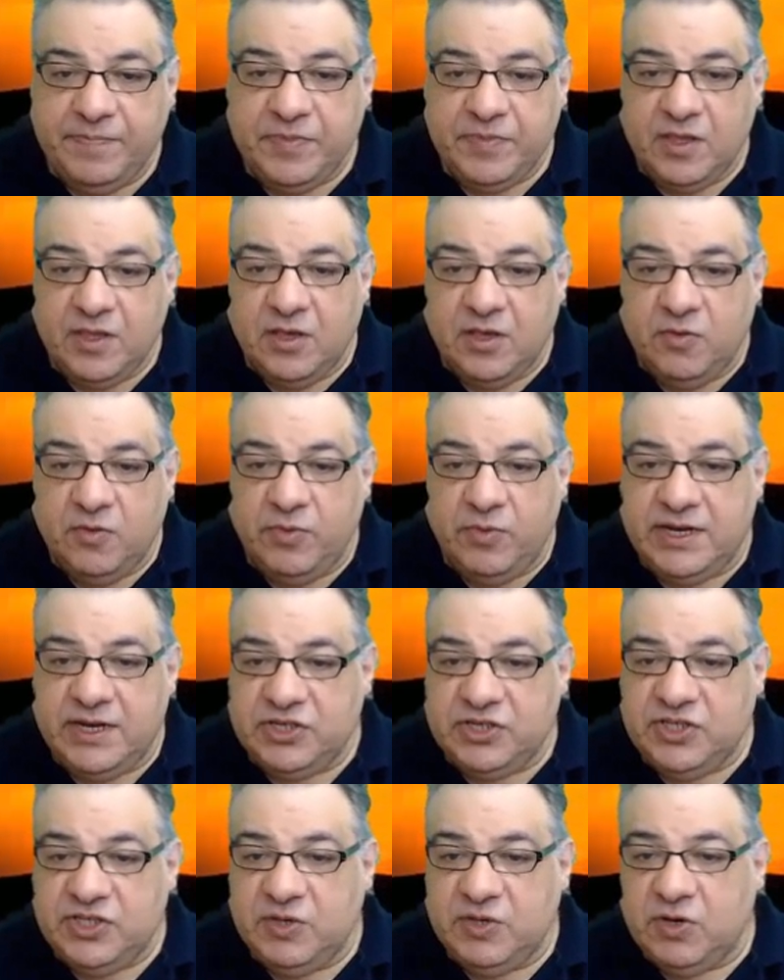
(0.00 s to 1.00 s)
we can
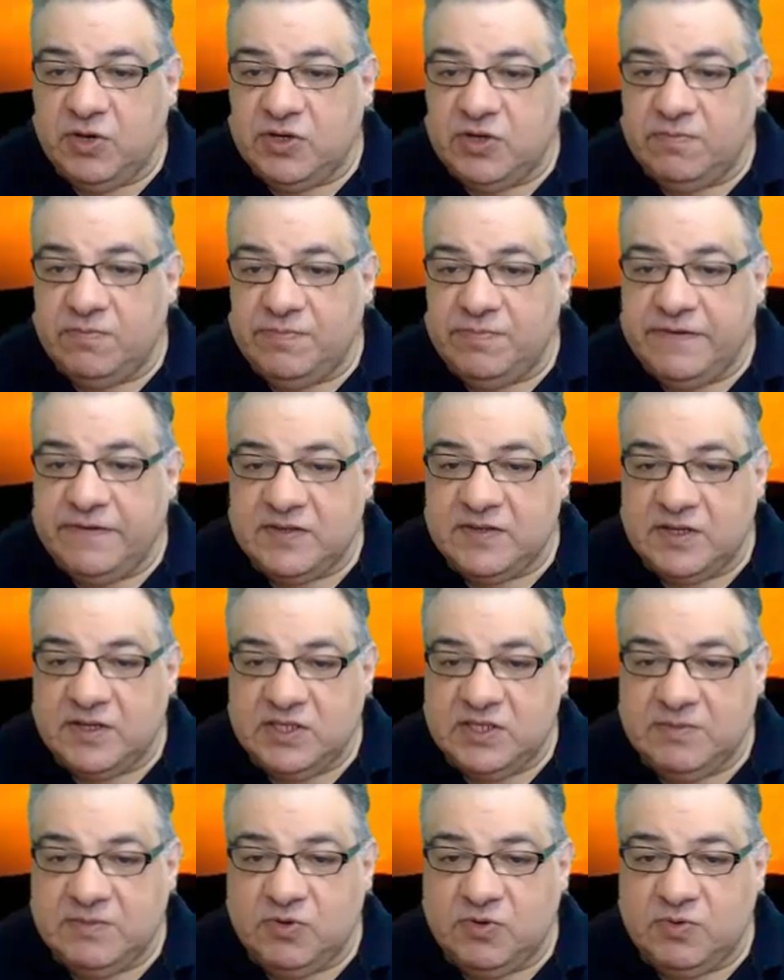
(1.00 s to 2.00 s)
actually work on both sides
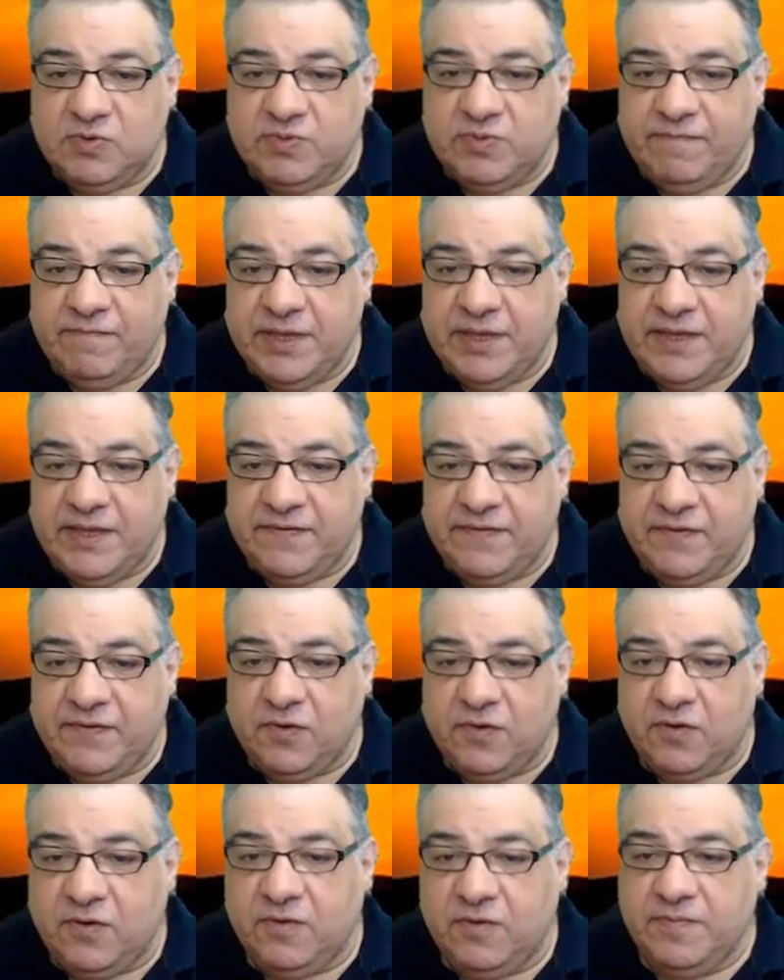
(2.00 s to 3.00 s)
of the board with b
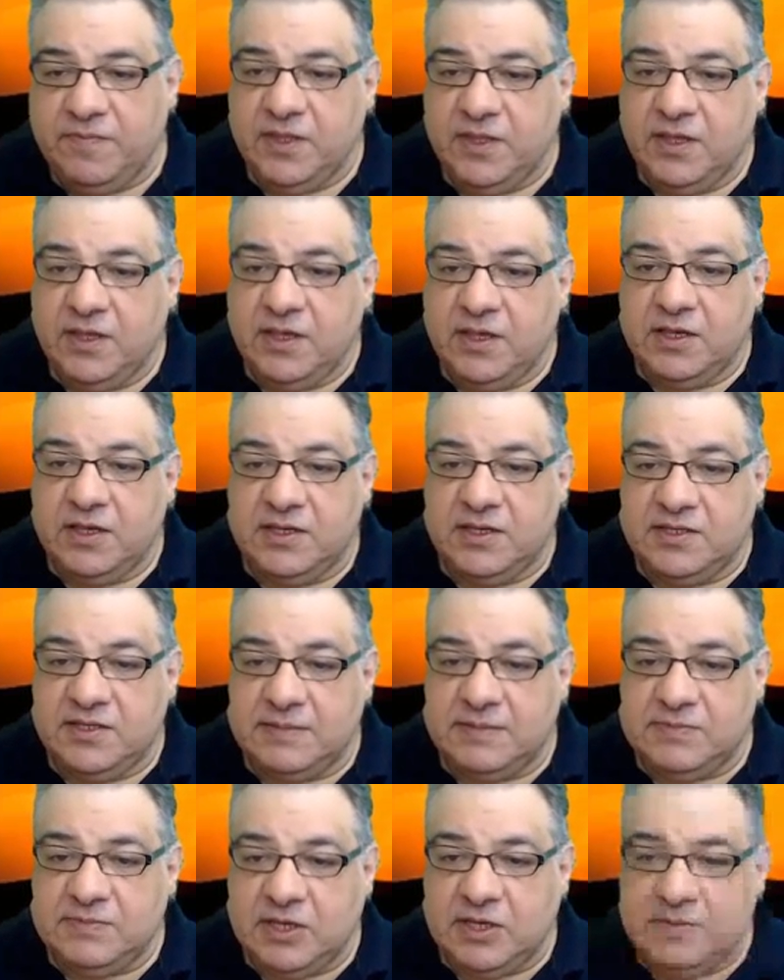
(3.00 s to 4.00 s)
four. Because
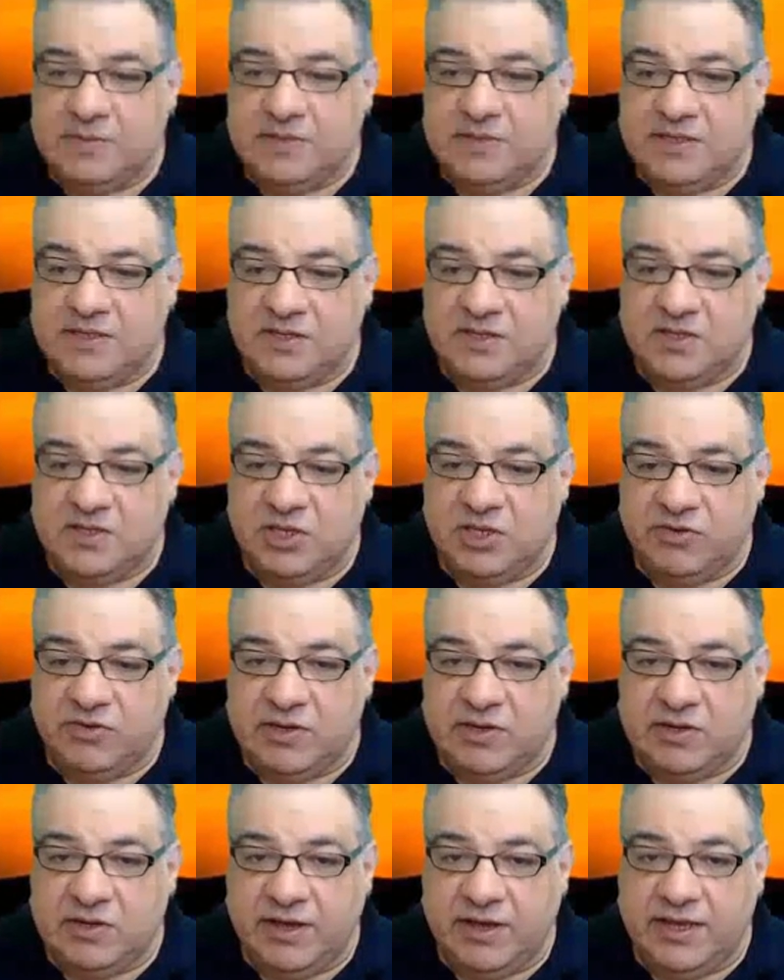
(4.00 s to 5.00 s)
sometimes there's a skewer
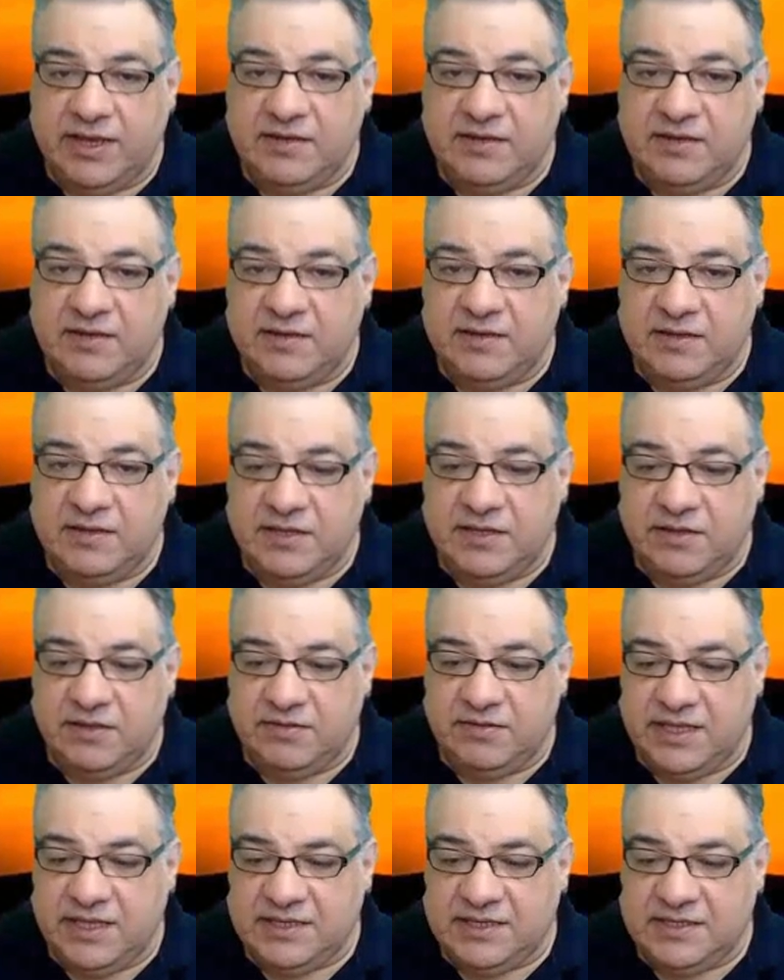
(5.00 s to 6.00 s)
line, you know,
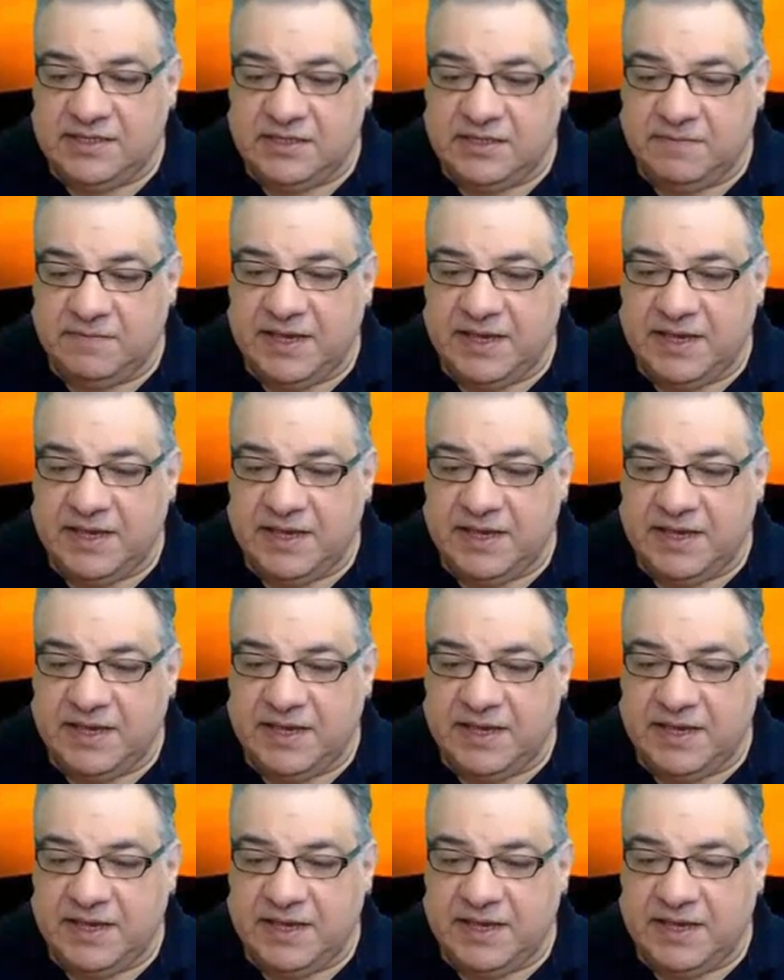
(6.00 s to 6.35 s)
this is a bad